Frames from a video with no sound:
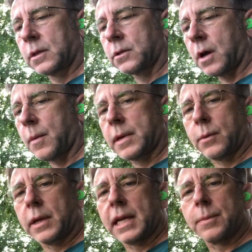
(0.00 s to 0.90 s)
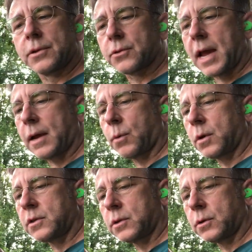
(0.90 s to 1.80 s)
So how many? We keeping track?
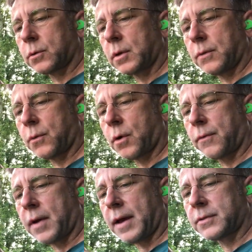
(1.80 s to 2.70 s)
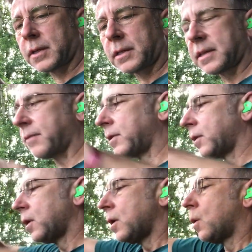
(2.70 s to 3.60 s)
1, 2, 3, 4, 5, 6, 7.
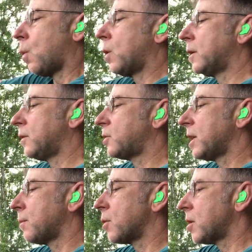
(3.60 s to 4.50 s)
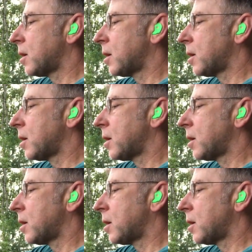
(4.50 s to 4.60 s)
1 in a chamber.